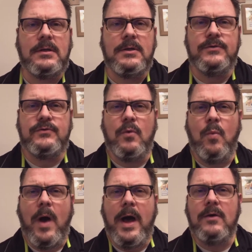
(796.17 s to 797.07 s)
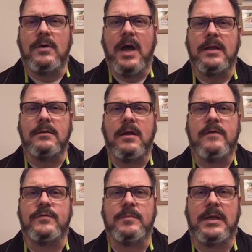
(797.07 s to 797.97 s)
So while God
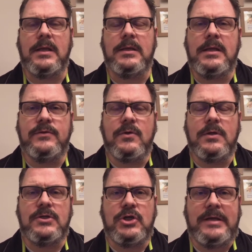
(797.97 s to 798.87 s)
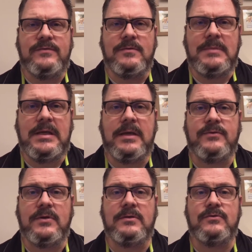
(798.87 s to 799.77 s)
loves me, and he's going to chasten me
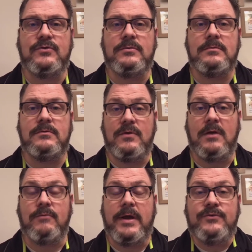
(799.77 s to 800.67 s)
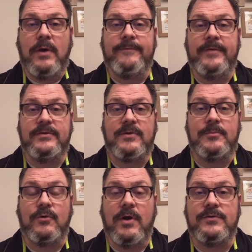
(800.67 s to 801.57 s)
as his son, right? So I've
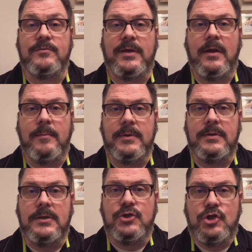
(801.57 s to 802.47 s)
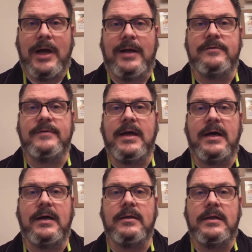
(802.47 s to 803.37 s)
accepted Christ as I'm a child of
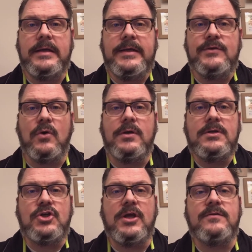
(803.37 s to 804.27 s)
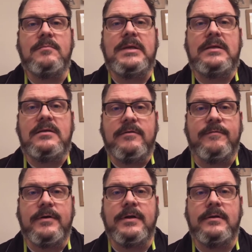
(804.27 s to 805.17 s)
God. He's going to chasten me
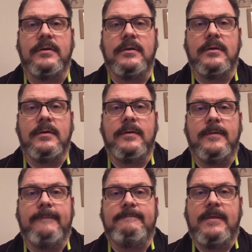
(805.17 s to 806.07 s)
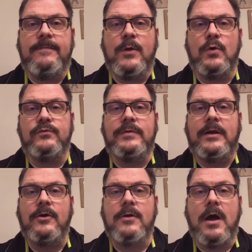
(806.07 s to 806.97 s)
different than those that
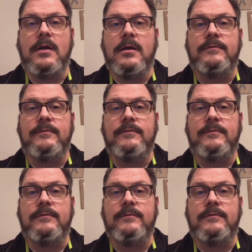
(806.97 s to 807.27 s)
are not